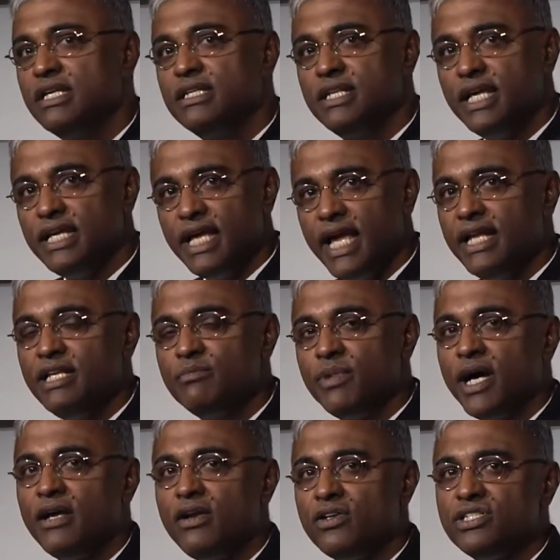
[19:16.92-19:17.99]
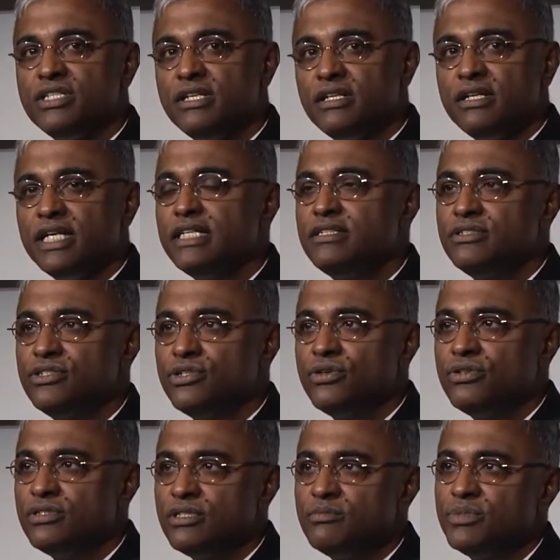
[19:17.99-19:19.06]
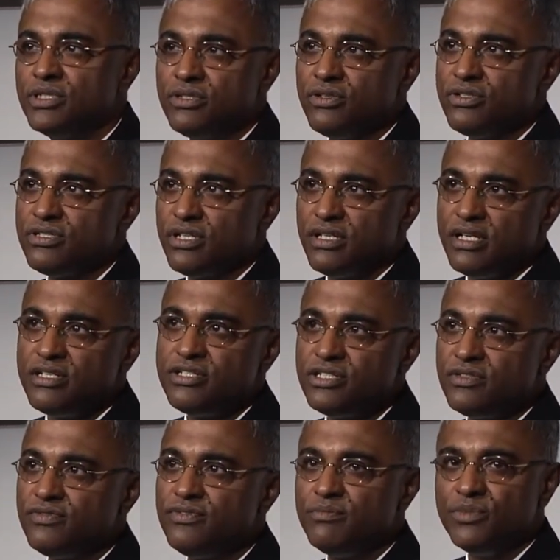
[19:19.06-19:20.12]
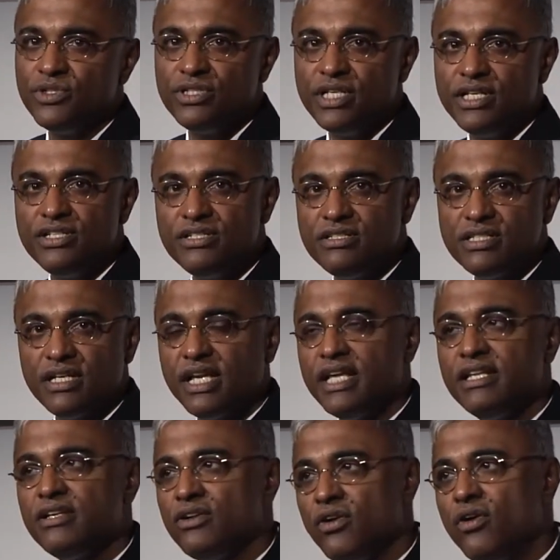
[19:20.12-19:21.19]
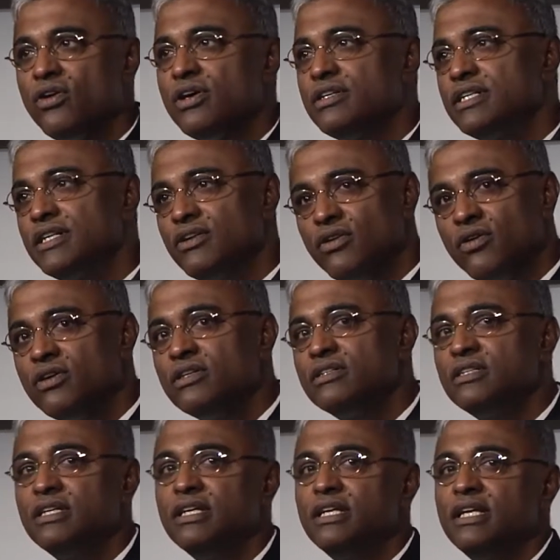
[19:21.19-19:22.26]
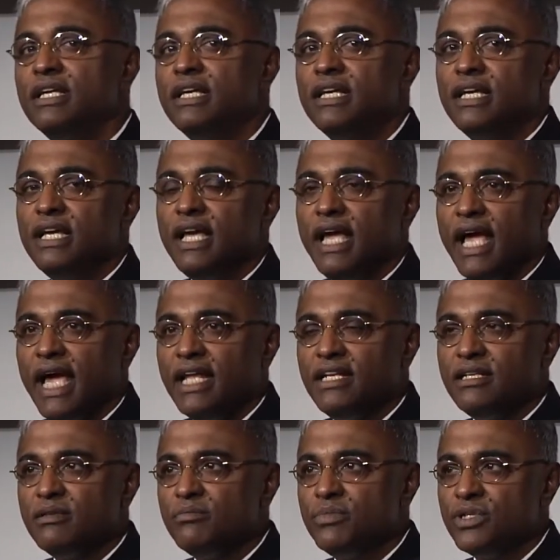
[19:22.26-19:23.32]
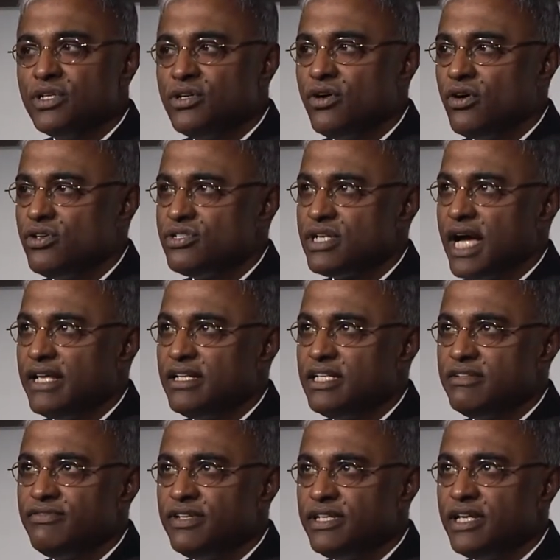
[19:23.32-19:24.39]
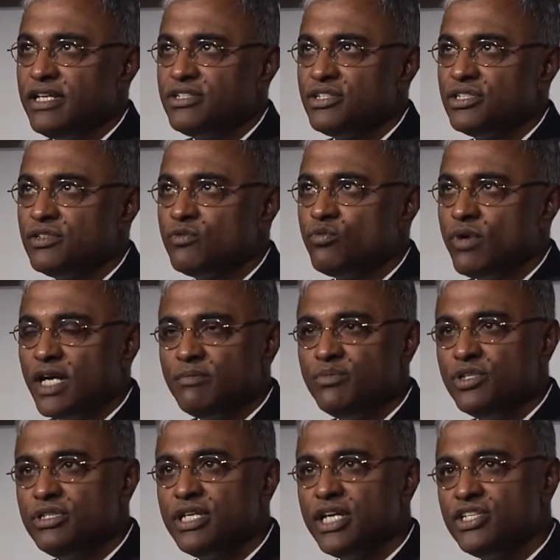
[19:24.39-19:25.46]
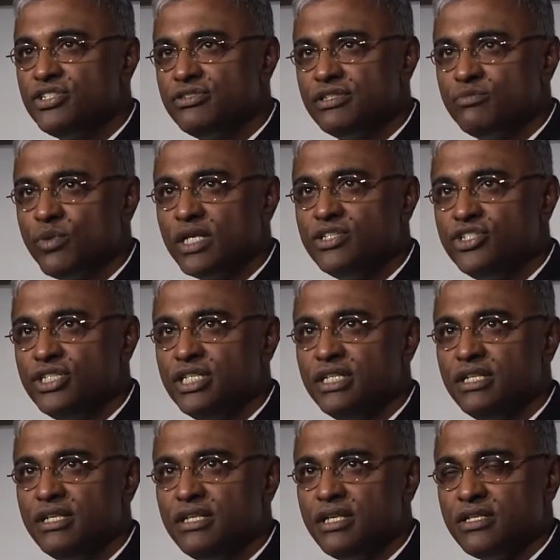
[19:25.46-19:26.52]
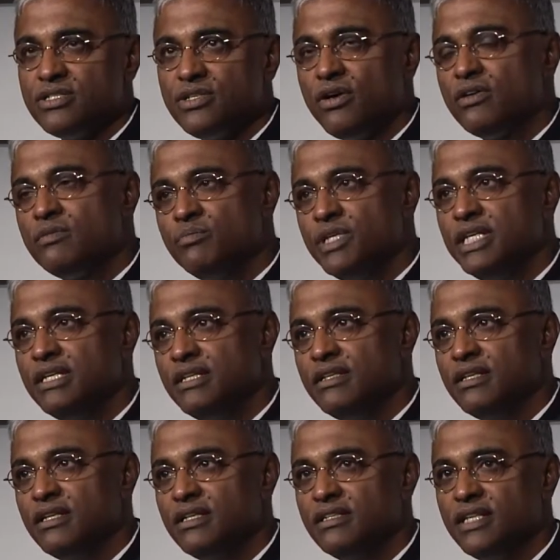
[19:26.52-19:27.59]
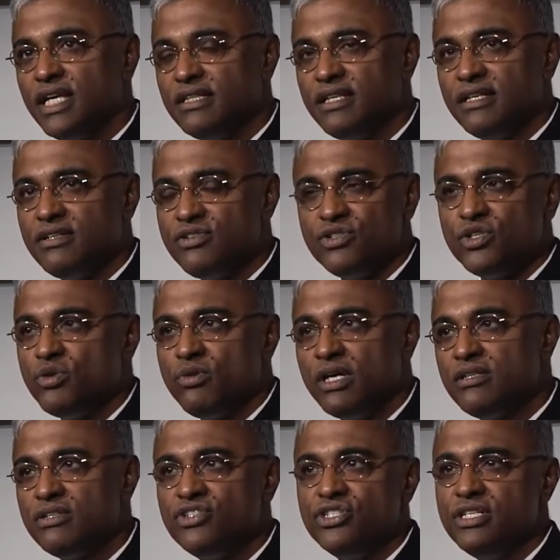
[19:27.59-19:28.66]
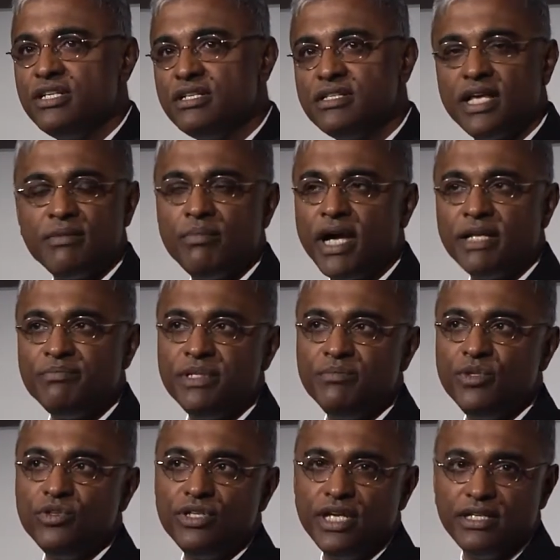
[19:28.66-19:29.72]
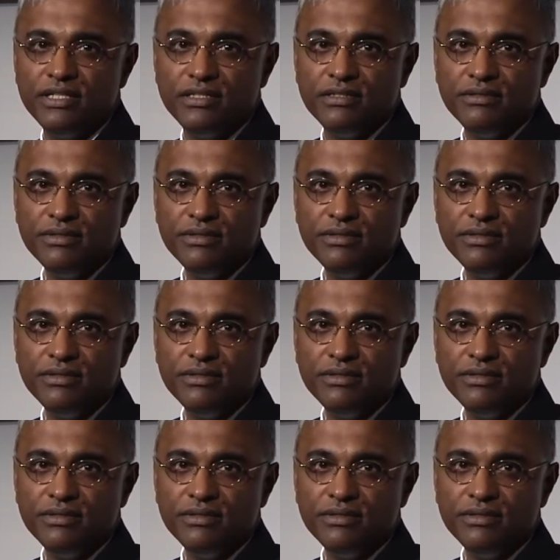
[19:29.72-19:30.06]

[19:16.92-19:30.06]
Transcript: take any biologically related donor because the list of mutations are getting longer and longer, and because identification of one mutation in one gene does not mean that there is no other genes that might be mutated.